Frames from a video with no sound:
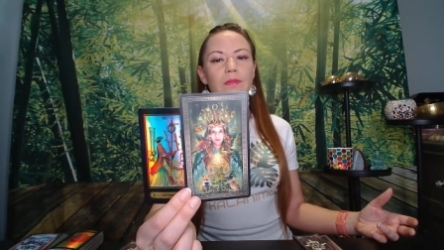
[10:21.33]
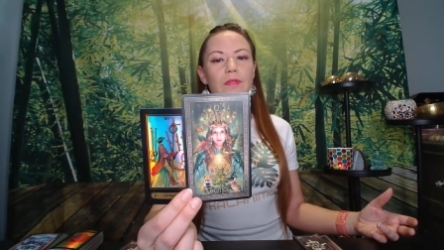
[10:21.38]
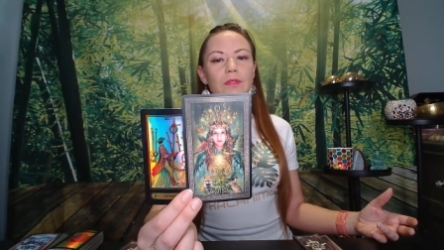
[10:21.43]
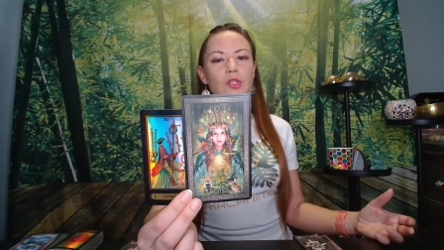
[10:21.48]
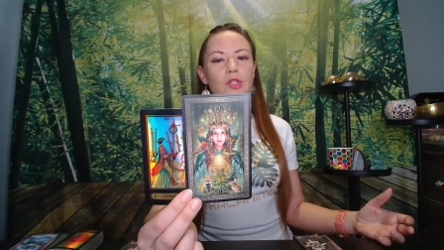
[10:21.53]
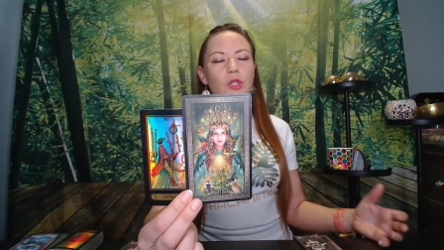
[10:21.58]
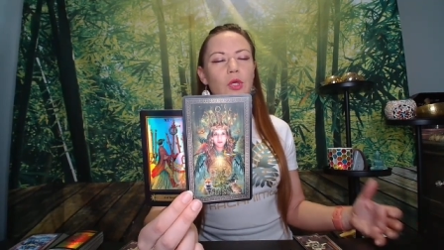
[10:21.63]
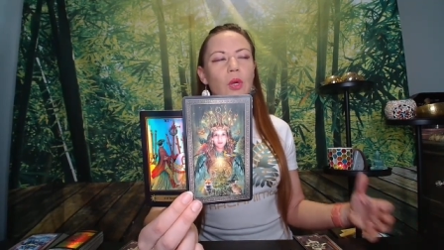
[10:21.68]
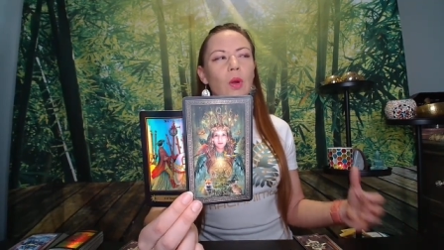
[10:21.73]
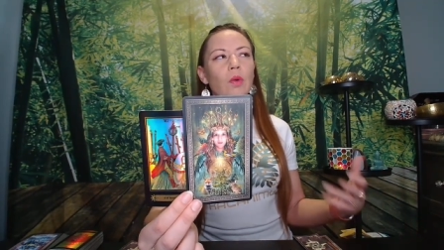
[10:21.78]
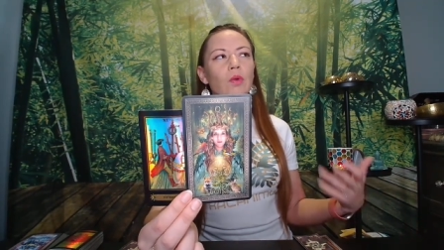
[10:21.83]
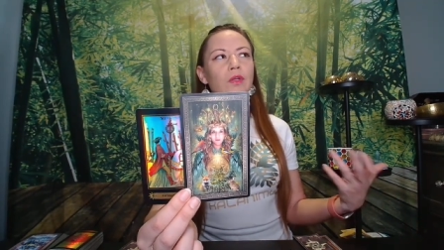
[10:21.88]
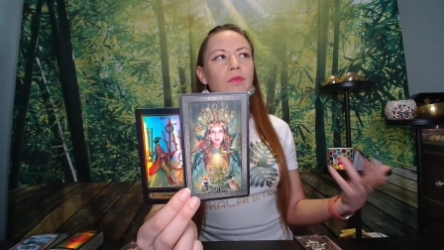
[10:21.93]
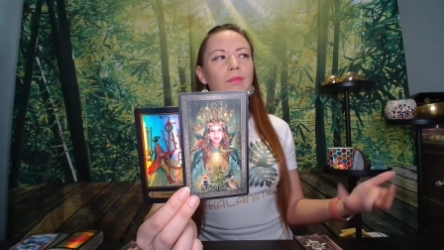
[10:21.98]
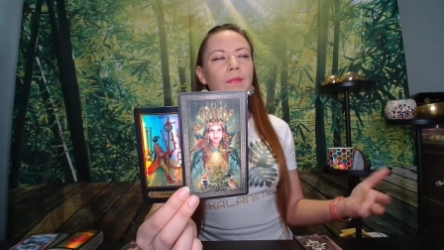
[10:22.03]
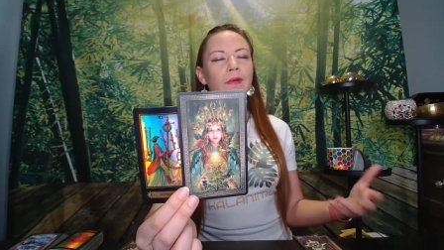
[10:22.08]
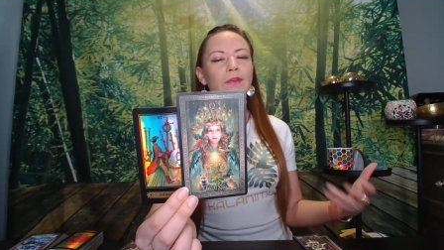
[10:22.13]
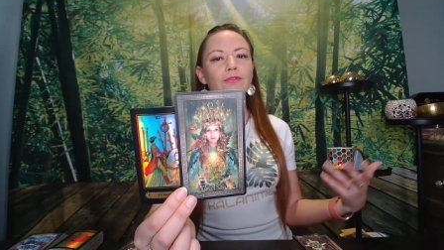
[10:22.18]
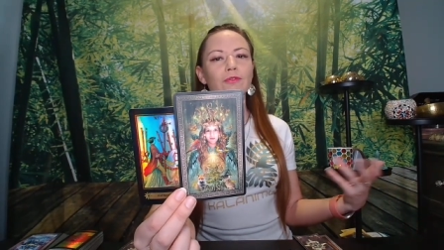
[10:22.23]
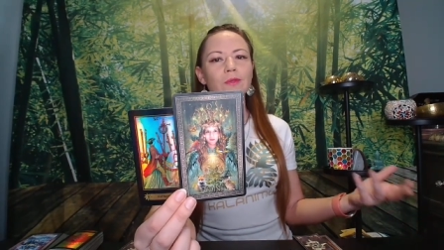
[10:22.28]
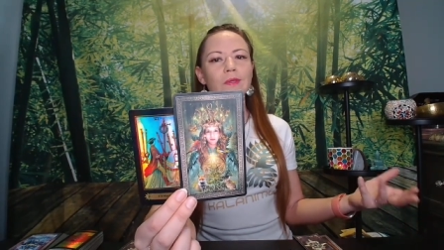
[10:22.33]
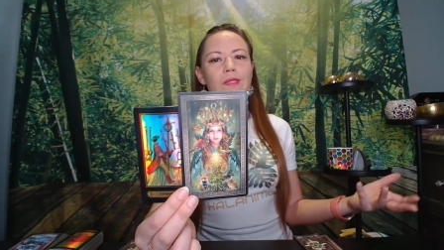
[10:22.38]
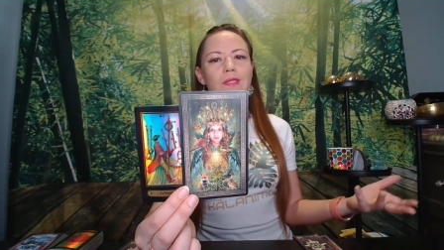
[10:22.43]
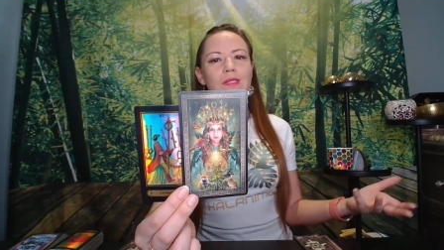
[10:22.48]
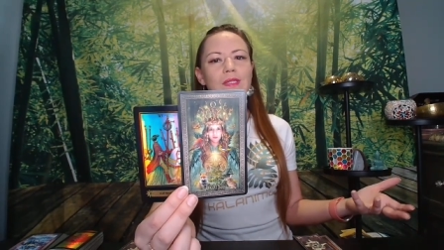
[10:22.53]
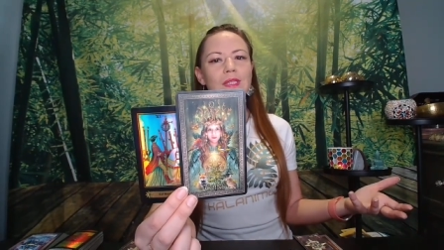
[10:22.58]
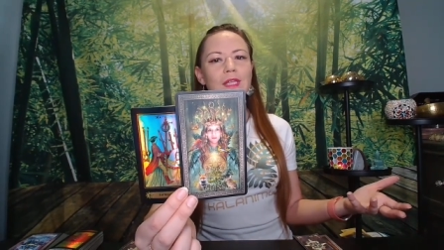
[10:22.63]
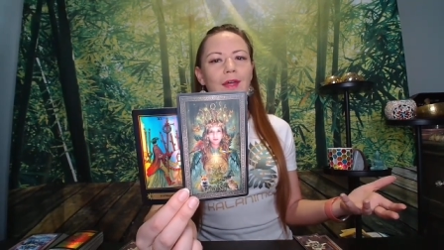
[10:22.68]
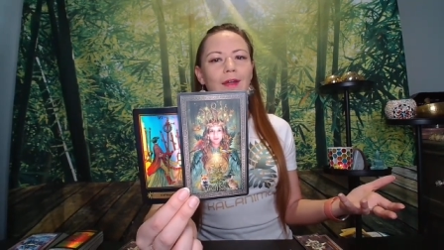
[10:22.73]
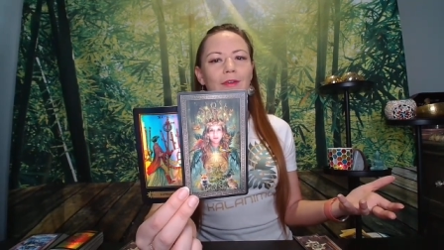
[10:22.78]
show in my
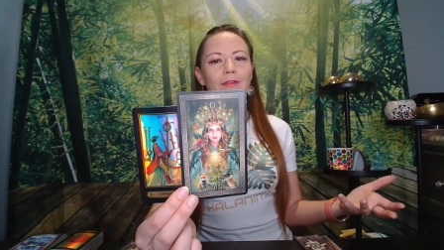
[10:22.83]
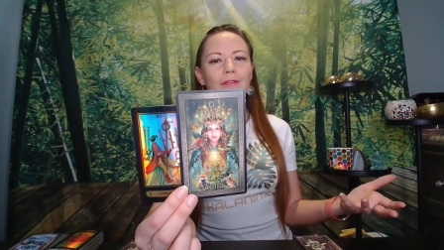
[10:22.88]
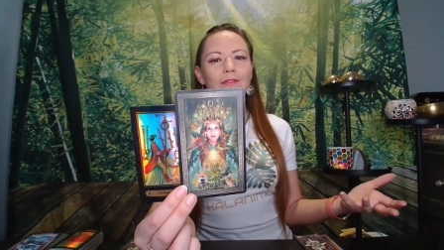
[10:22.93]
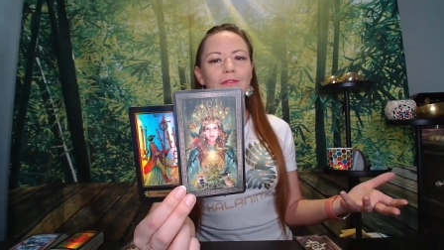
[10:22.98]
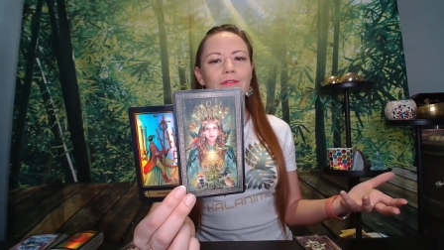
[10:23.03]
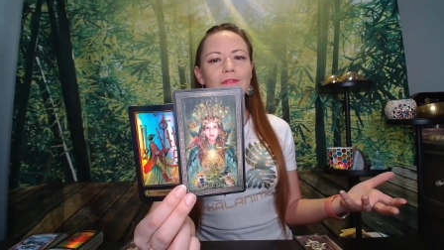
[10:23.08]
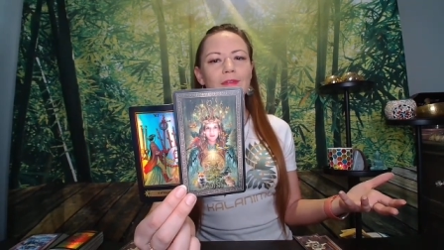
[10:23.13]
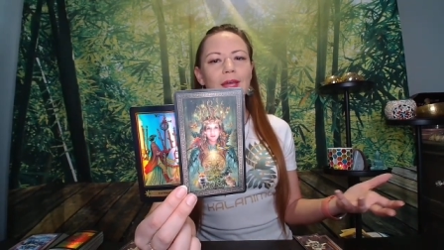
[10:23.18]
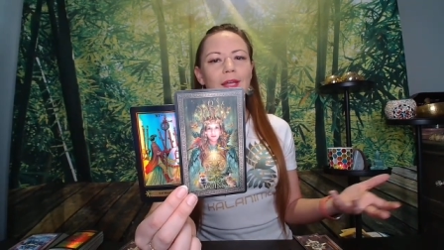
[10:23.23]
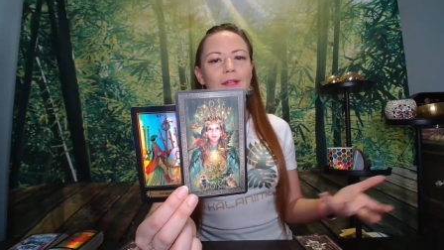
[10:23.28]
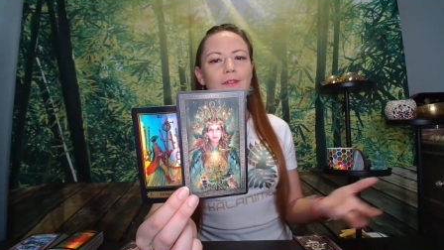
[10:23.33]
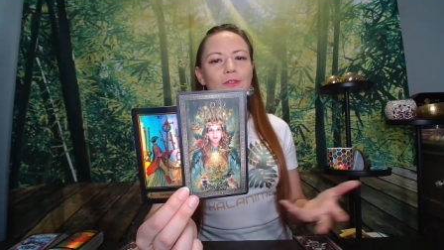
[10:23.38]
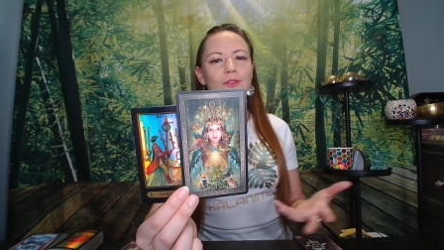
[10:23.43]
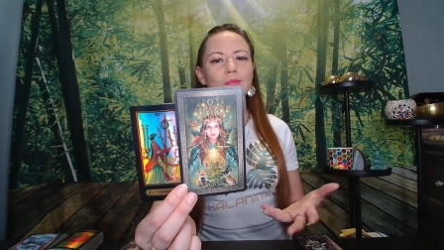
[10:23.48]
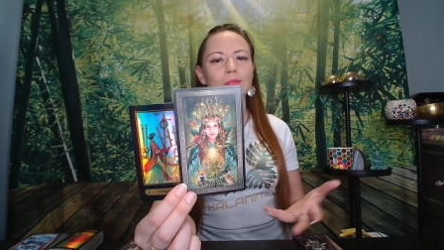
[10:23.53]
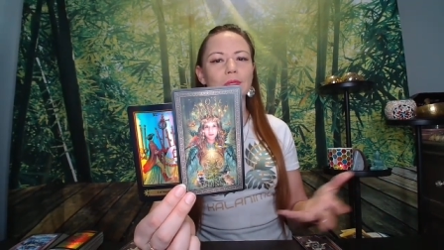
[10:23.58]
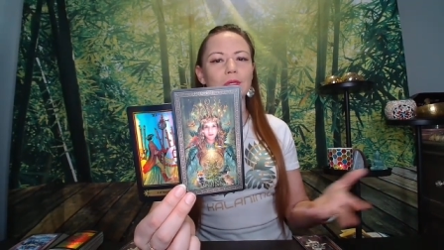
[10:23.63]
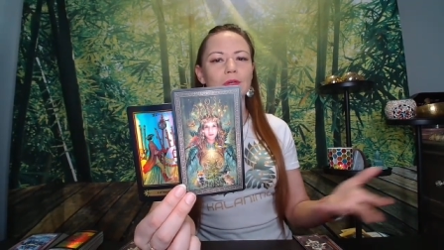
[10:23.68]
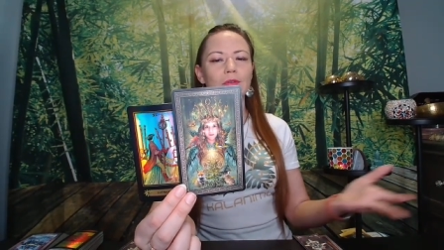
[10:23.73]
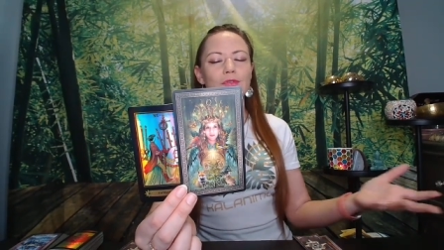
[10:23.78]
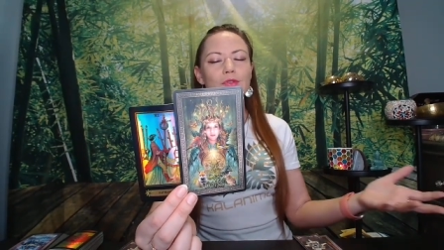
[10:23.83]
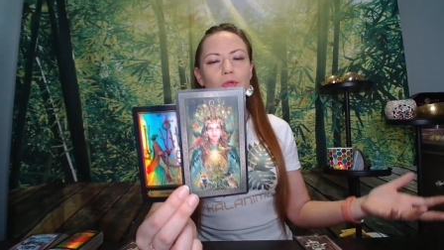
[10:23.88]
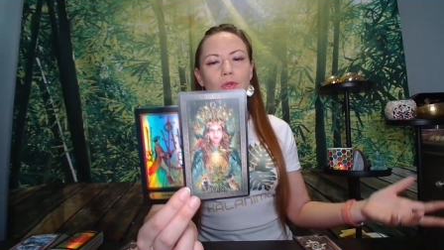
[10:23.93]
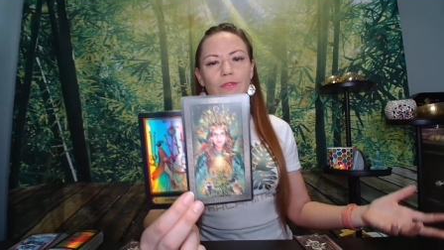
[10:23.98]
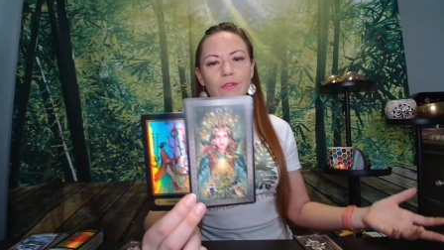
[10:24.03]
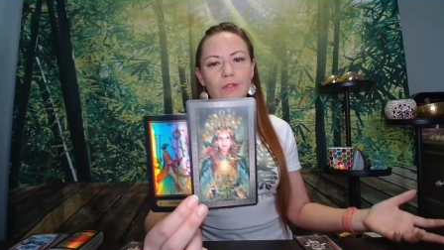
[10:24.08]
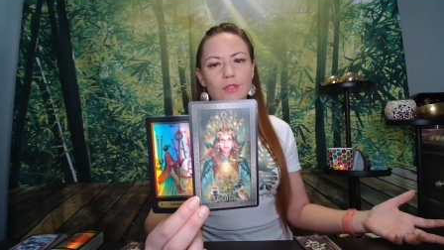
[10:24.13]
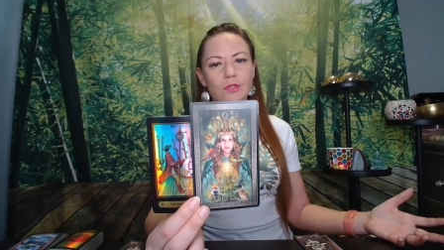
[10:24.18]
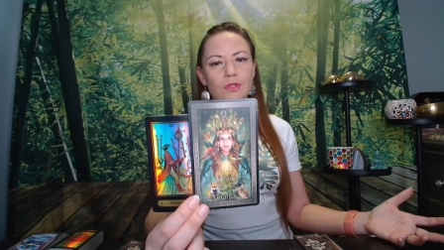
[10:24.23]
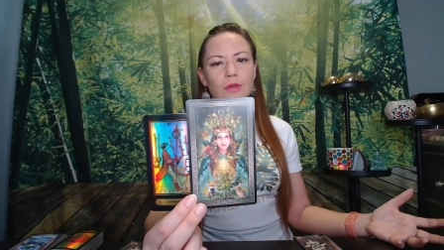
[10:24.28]
fullest self and to be of
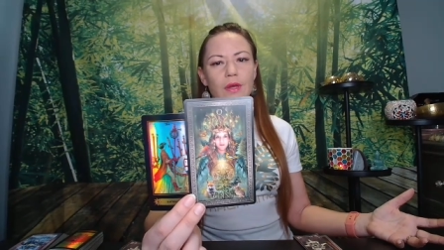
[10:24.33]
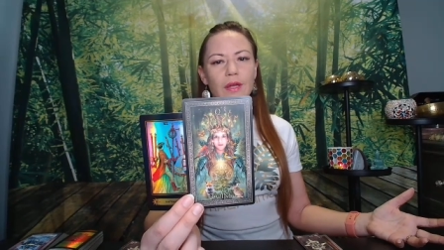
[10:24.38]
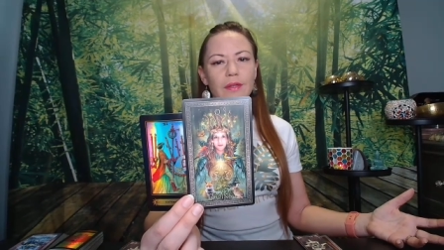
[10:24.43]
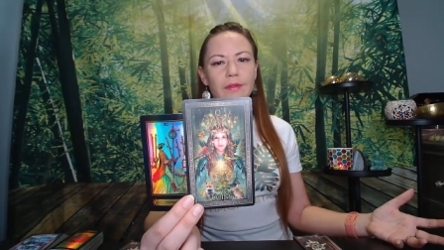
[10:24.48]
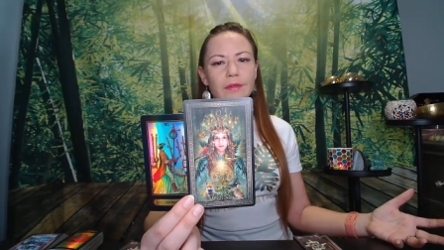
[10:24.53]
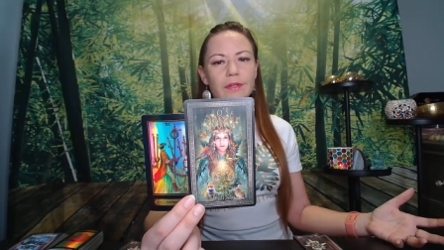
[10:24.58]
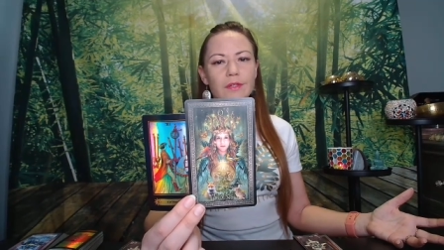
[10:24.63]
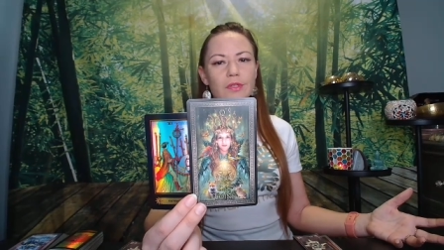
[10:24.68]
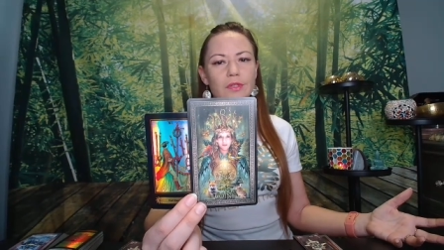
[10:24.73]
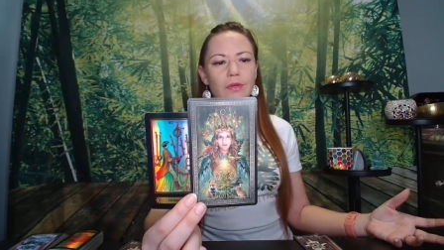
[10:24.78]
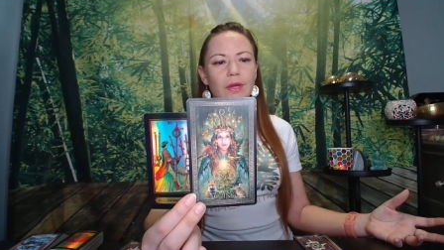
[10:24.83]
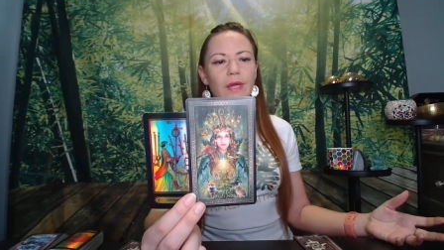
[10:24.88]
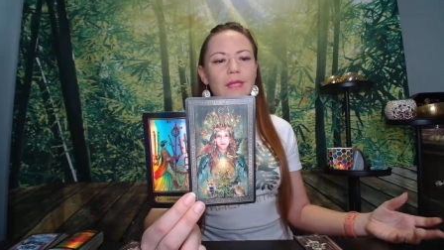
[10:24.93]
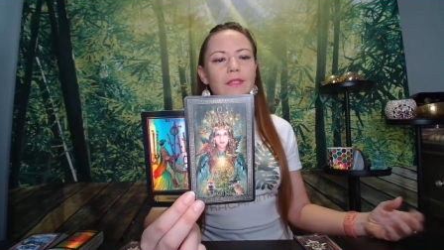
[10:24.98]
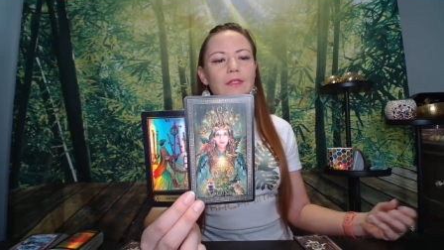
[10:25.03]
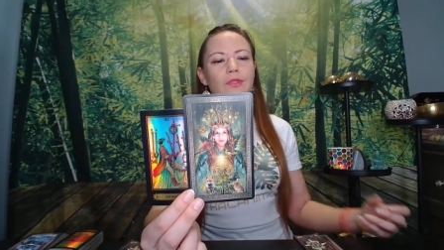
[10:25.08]
service to others, right?